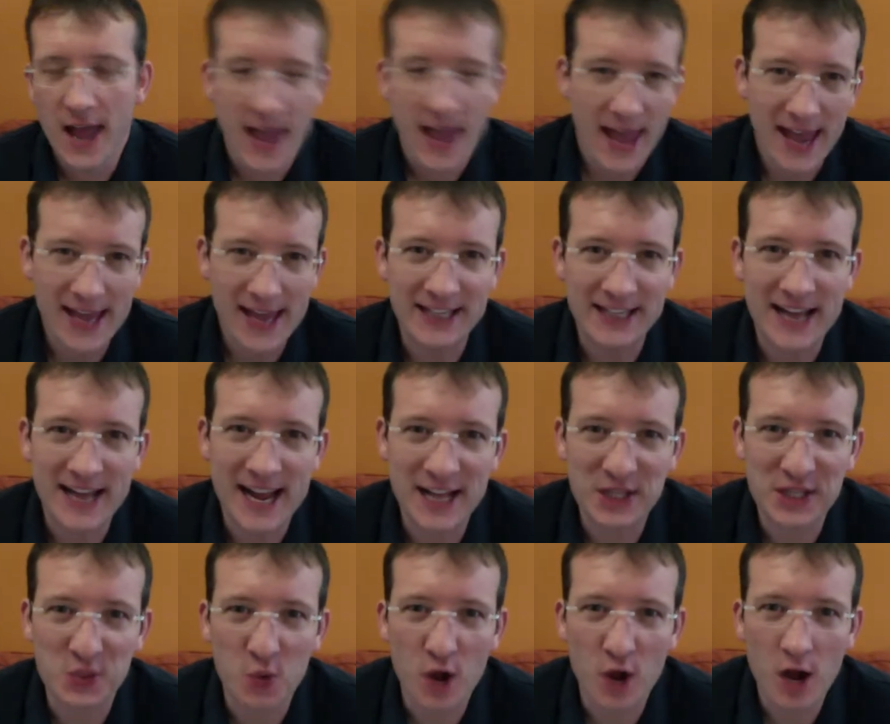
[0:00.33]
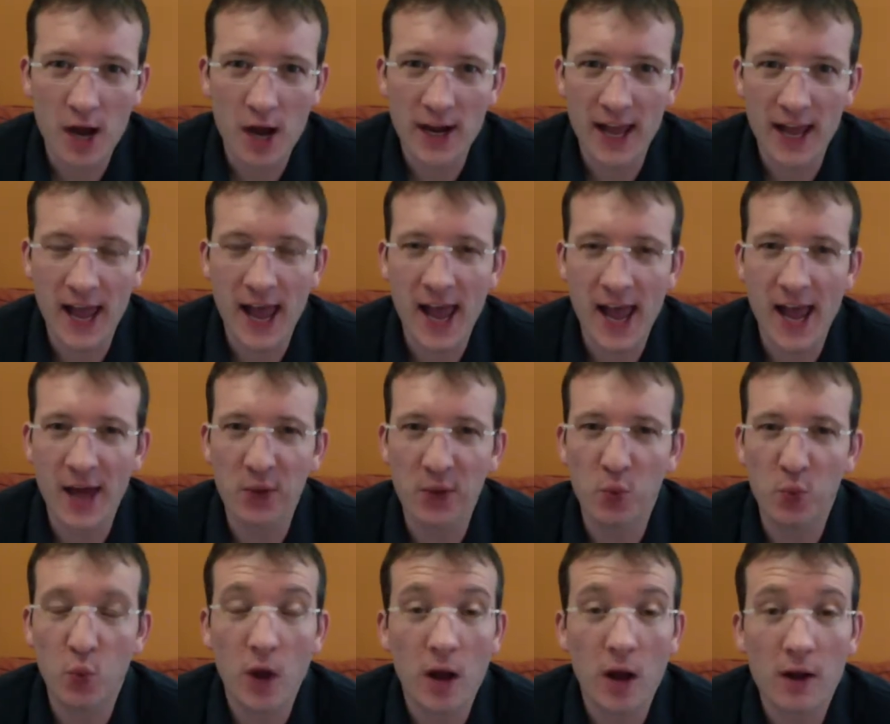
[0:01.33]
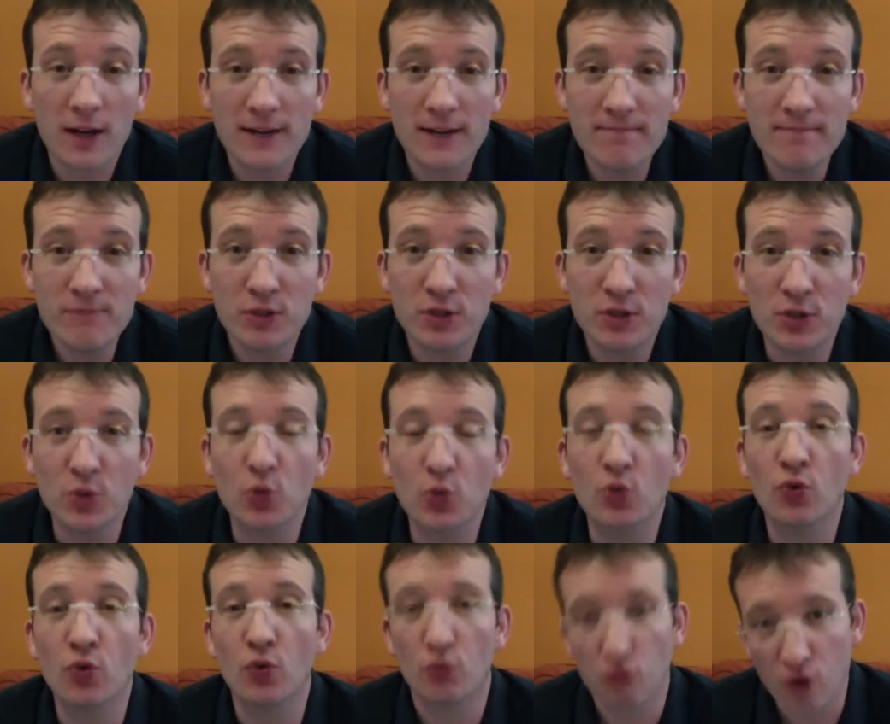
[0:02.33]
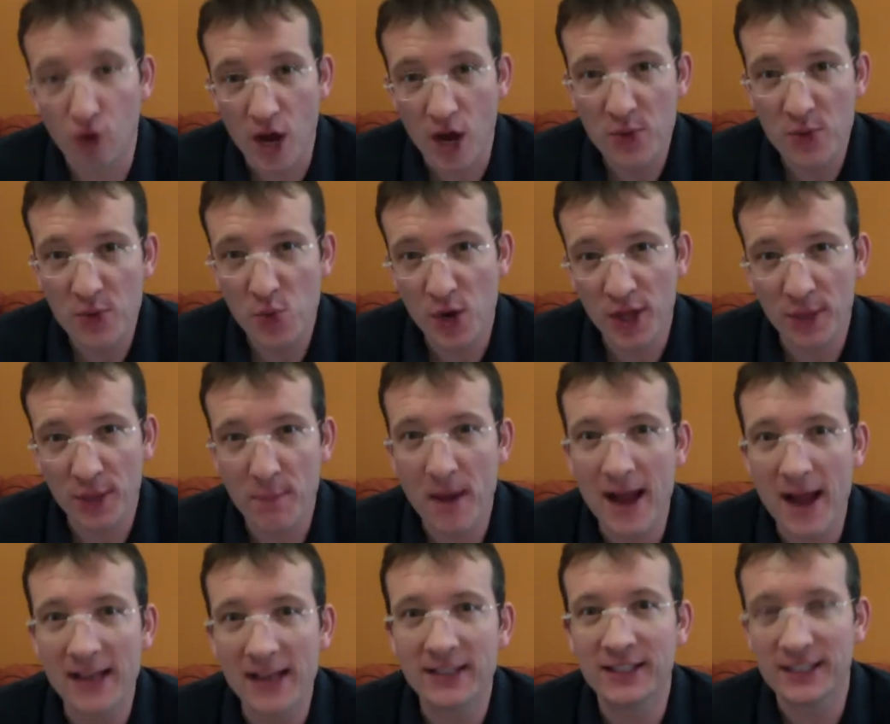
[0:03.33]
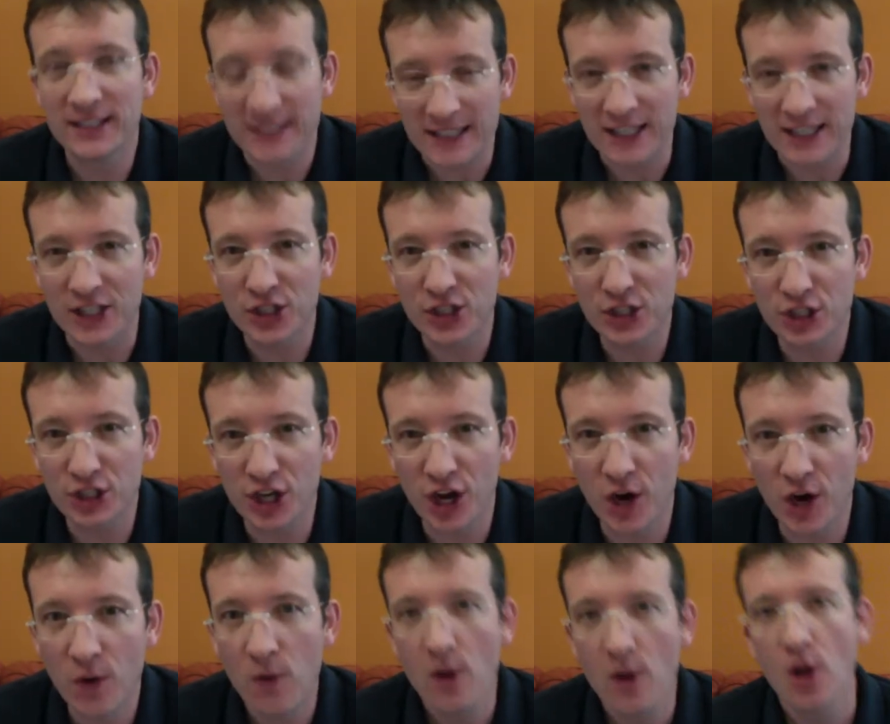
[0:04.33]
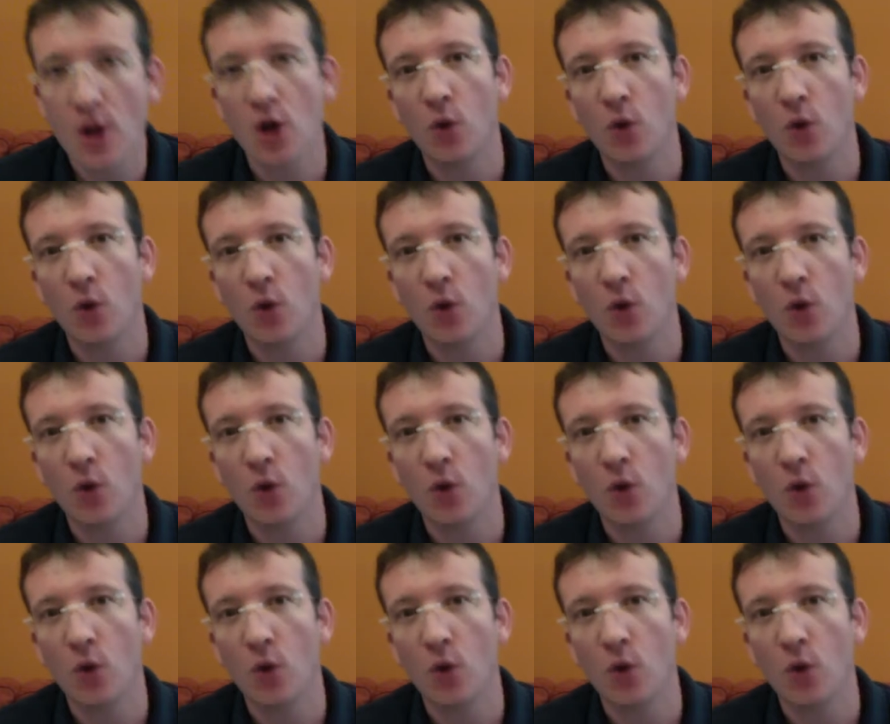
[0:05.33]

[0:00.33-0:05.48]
Hey, Dad Squad, and welcome to the Run with My Son show,